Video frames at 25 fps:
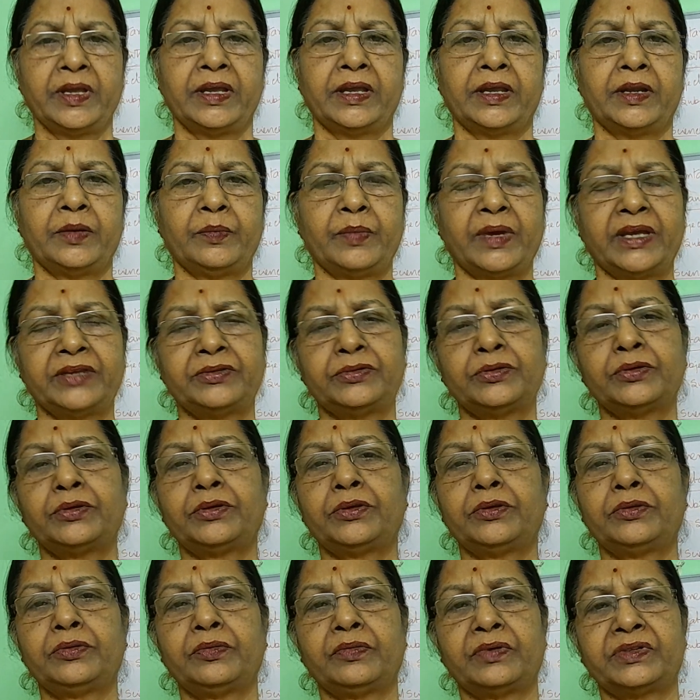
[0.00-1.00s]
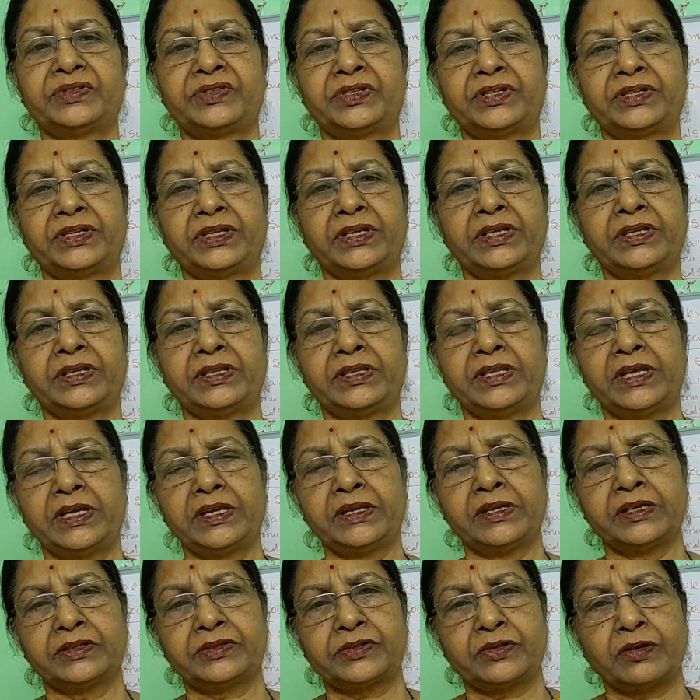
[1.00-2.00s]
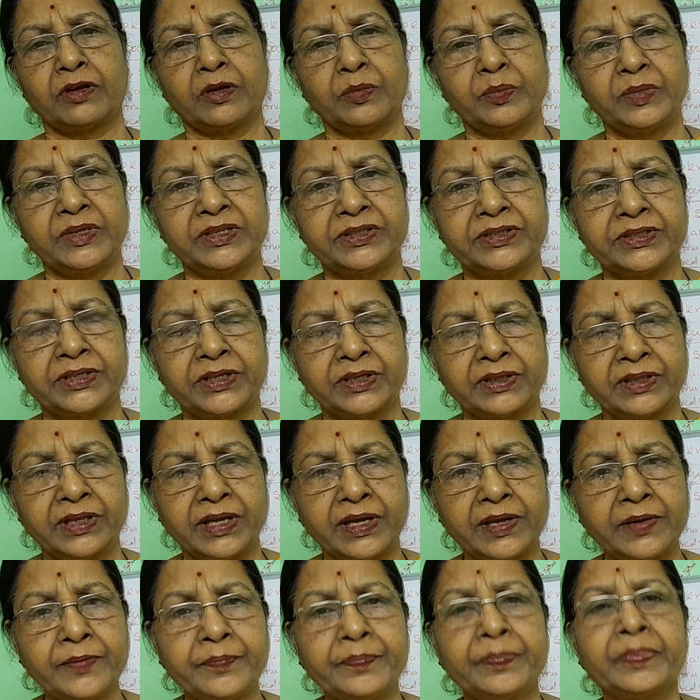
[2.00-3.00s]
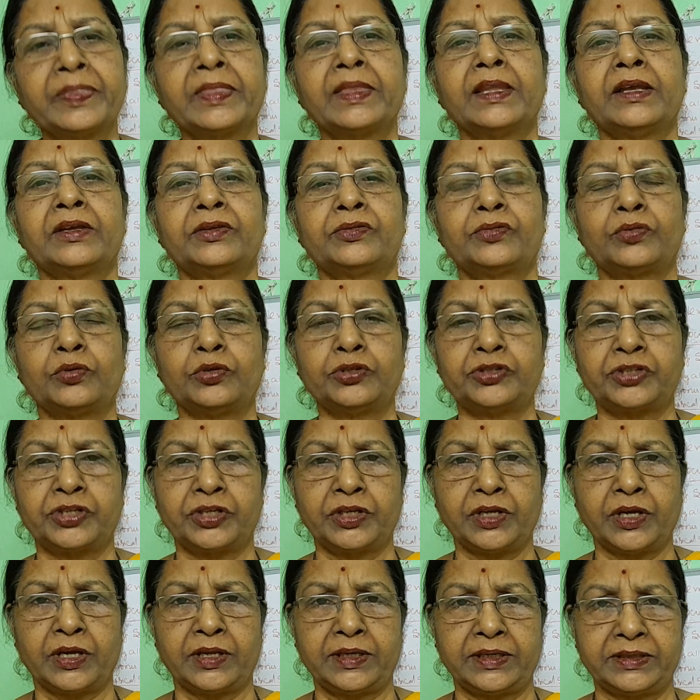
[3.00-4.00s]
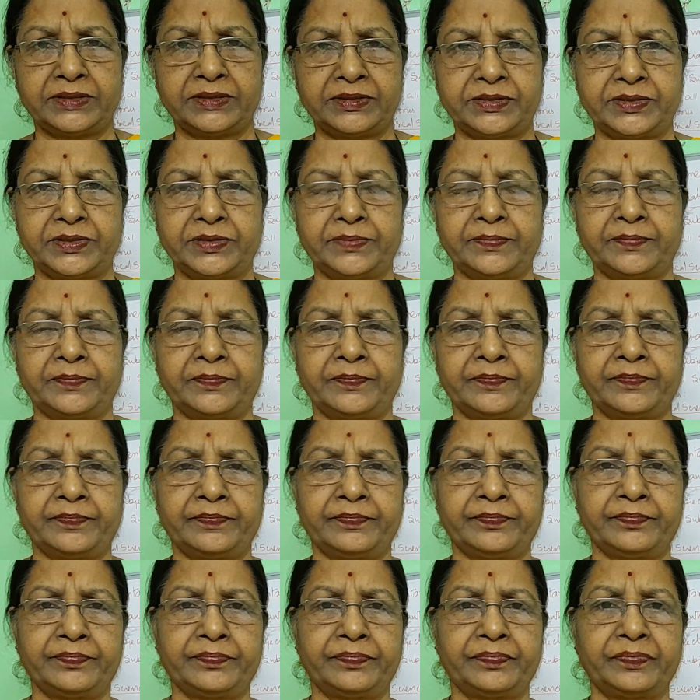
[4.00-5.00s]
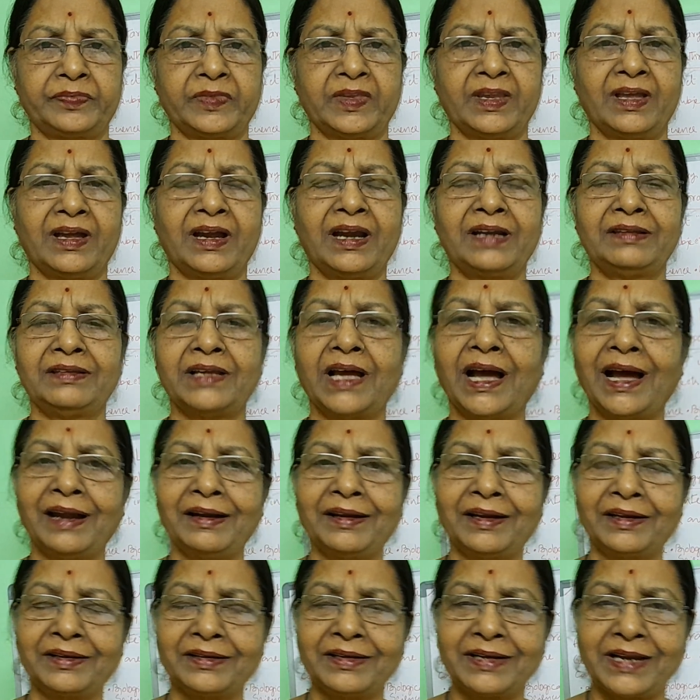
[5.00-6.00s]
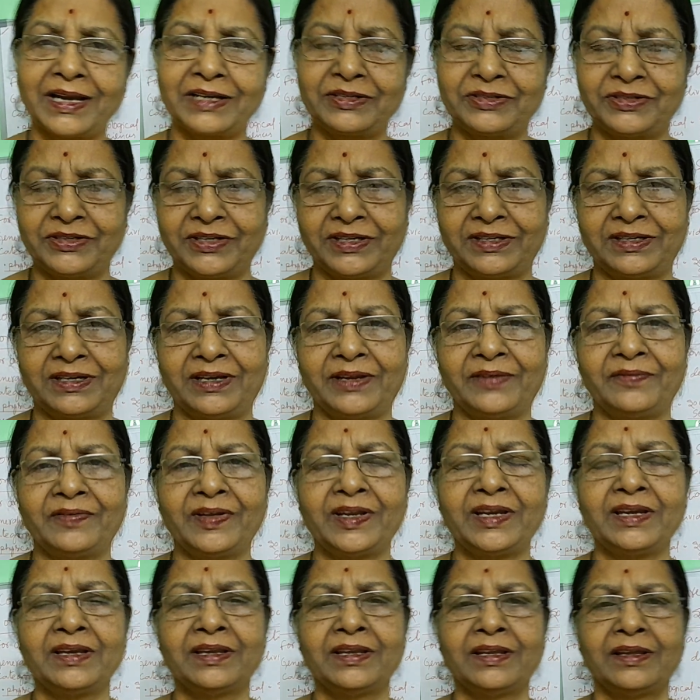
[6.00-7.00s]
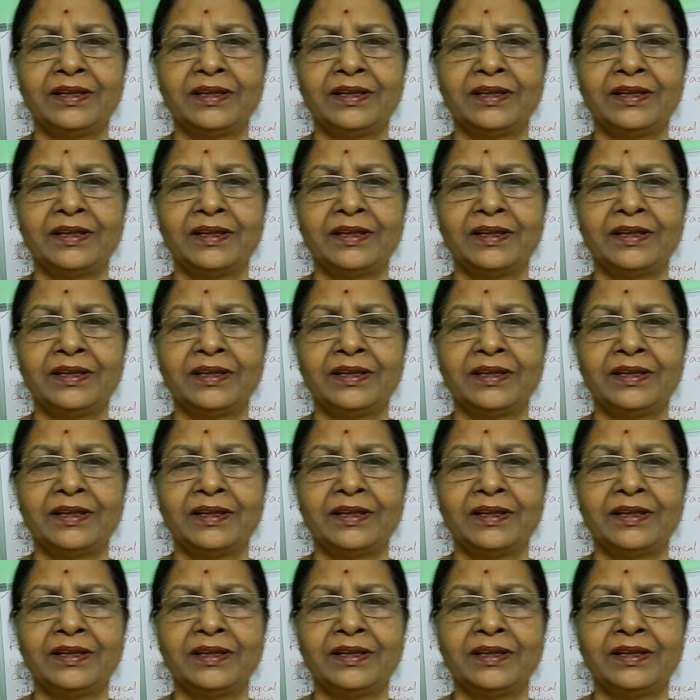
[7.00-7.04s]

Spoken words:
In Mysore University, they established the sociology at the undergraduate level.